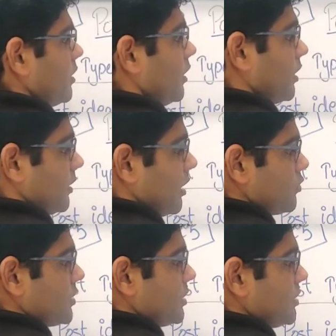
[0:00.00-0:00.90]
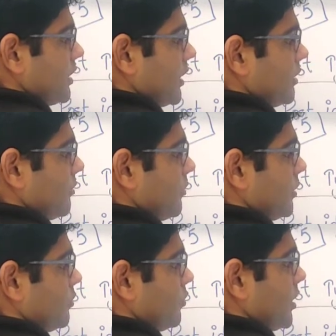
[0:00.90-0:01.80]
Carousels get number
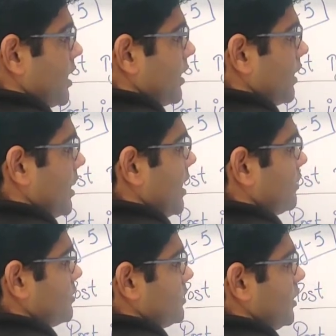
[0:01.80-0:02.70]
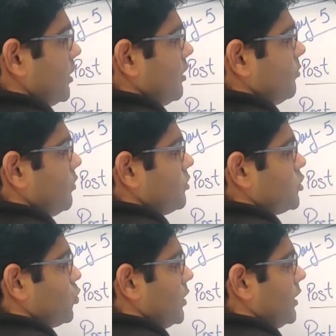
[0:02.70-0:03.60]
2 rank, and single
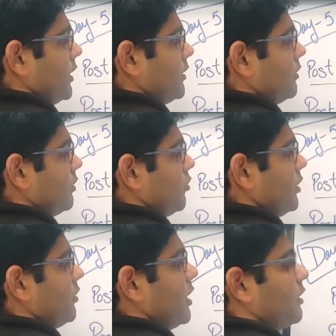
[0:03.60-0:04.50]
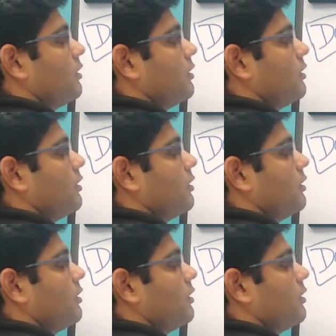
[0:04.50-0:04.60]
post will get 3 rank.